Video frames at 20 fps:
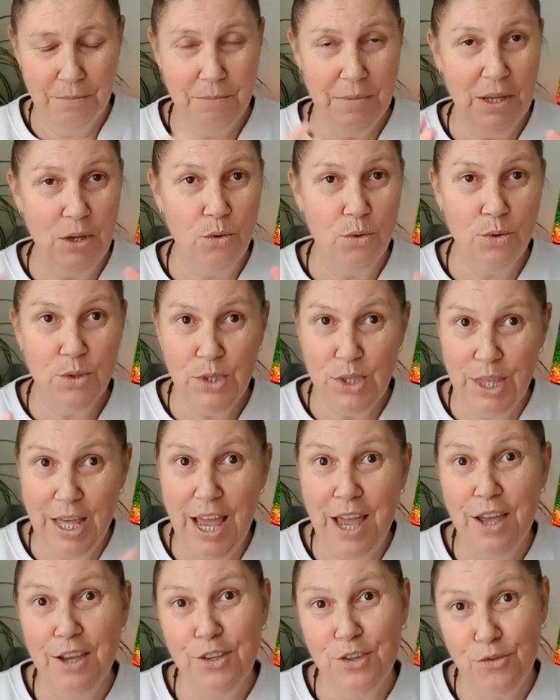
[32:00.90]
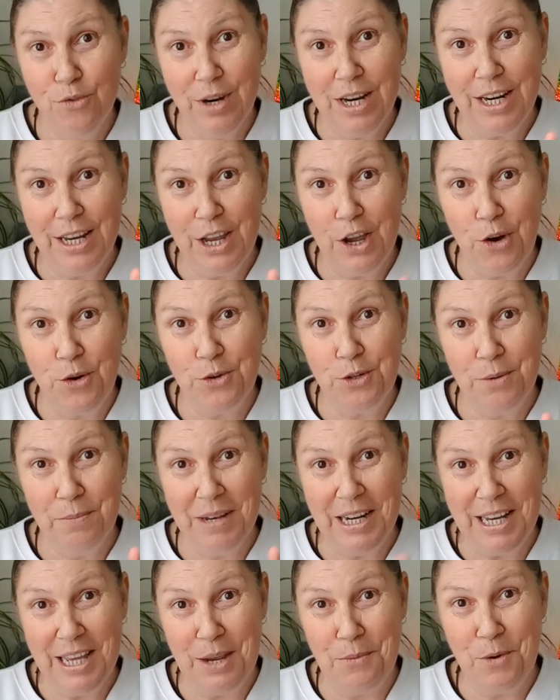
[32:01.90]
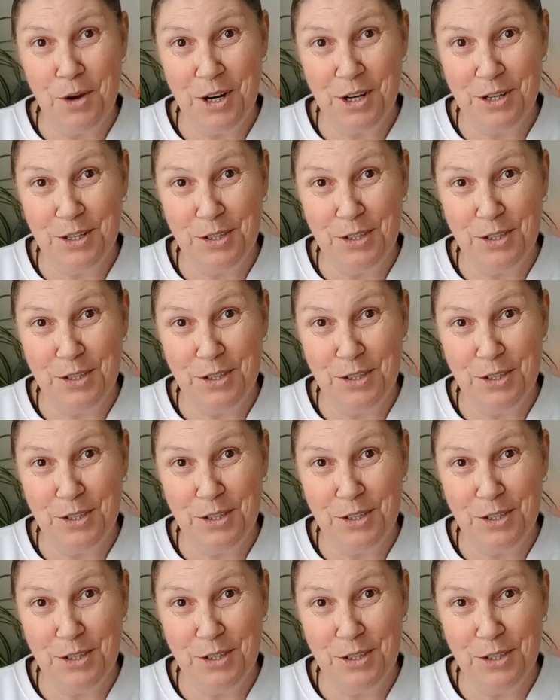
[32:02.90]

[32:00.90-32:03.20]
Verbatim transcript: because that is really ultimately what it